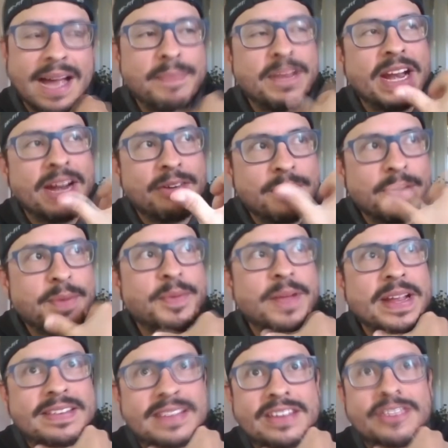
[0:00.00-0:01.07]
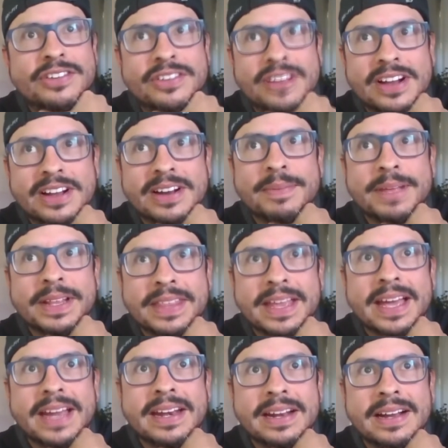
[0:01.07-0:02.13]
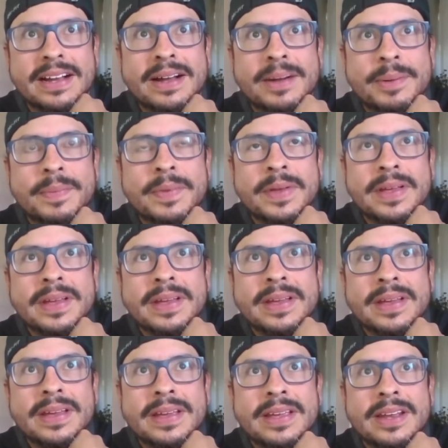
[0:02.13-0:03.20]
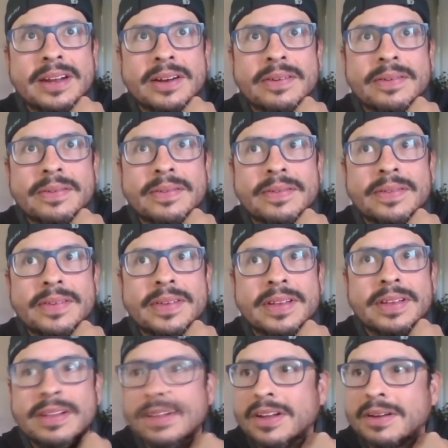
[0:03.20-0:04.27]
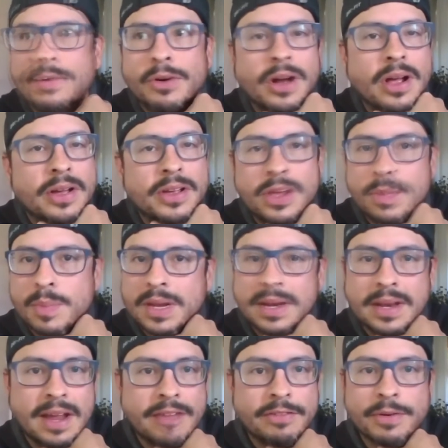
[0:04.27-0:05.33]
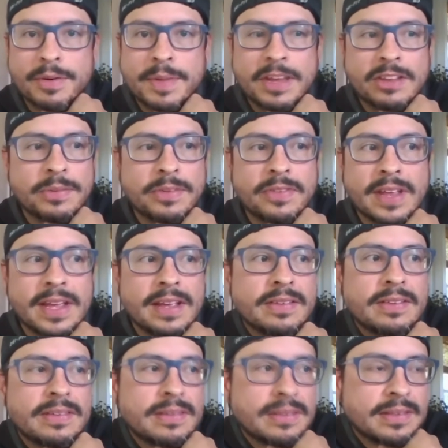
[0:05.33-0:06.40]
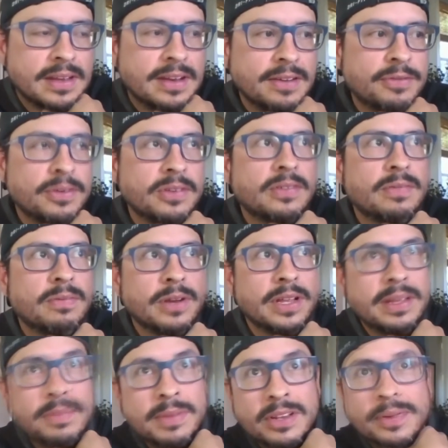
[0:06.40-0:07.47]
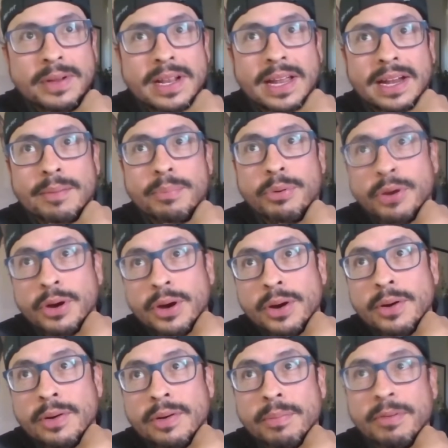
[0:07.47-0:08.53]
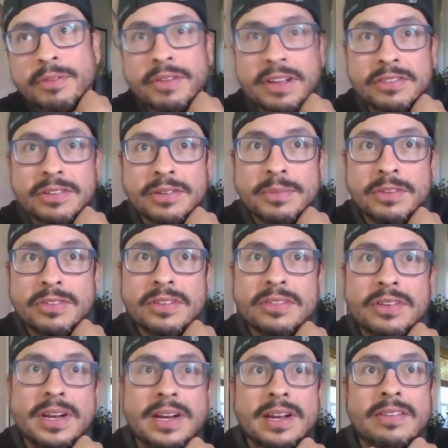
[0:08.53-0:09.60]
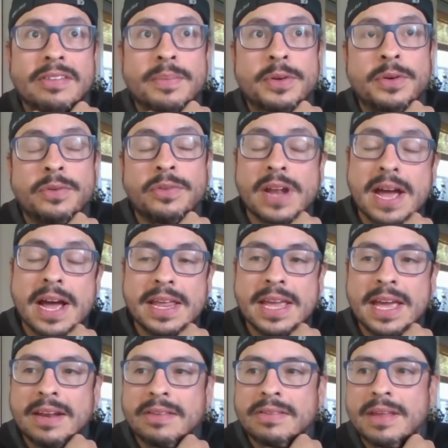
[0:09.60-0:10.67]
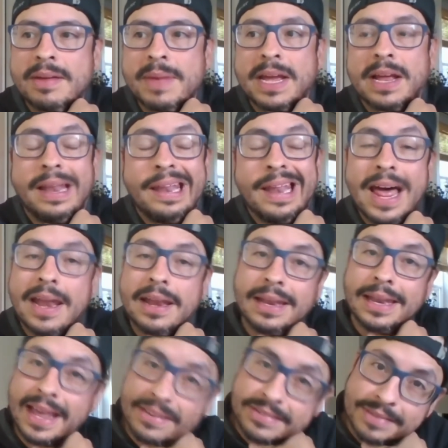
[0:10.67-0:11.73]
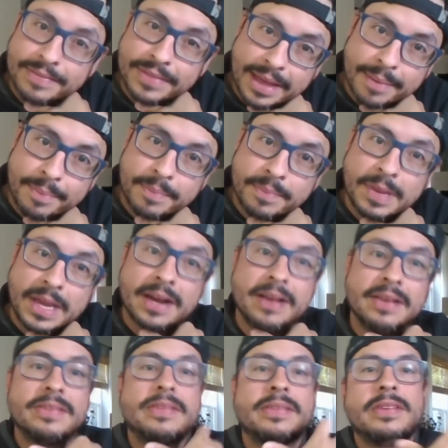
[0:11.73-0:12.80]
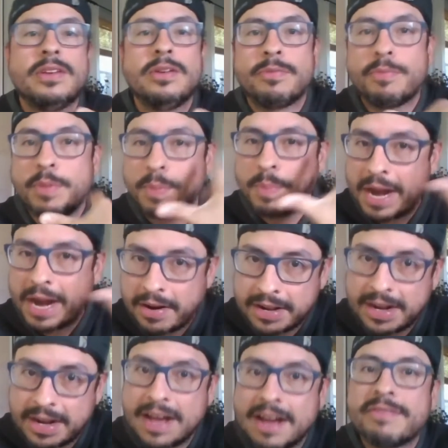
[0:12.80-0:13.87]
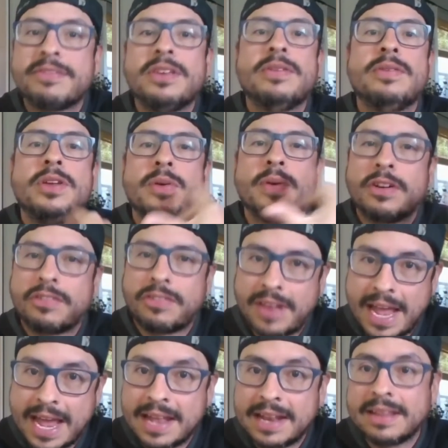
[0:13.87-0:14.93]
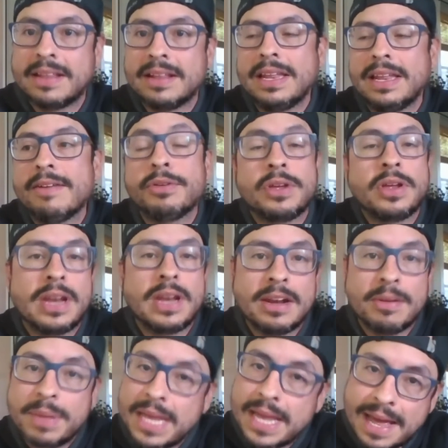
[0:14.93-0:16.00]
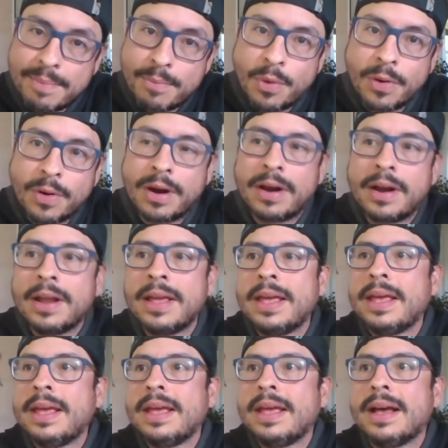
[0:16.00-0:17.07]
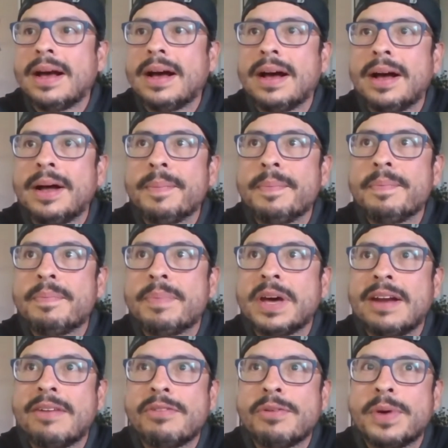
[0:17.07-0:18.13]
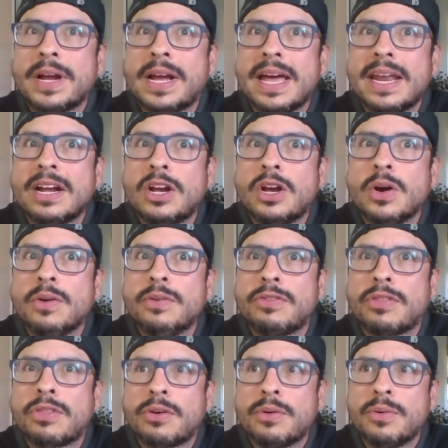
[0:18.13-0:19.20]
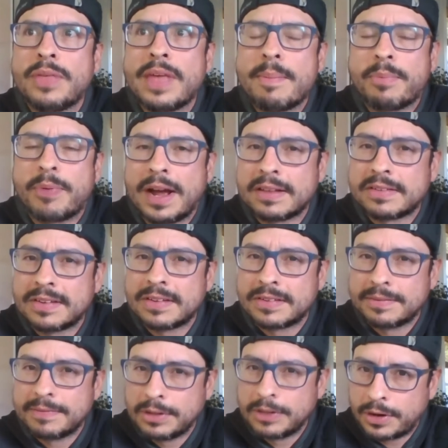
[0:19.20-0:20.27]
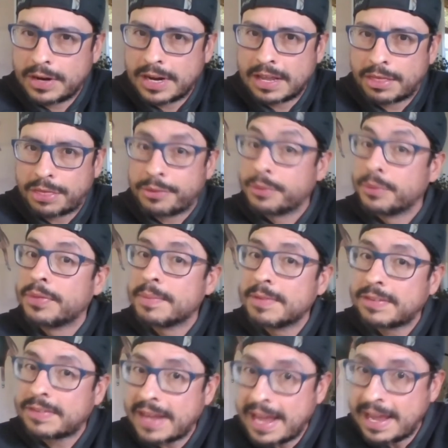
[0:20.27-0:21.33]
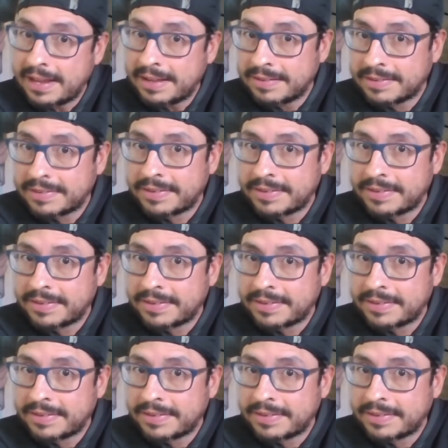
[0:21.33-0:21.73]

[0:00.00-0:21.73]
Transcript: I mean, I remember my teacher talking about that. You know, look, we're all human. Everyone makes mistakes. The difference really between like a pro or professional musician and someone who's not yet is they make a lot less of them because you've prepared enough. You understand the level you need to be at more. Yeah. But everyone kind of goes through that process of learning through the mistakes.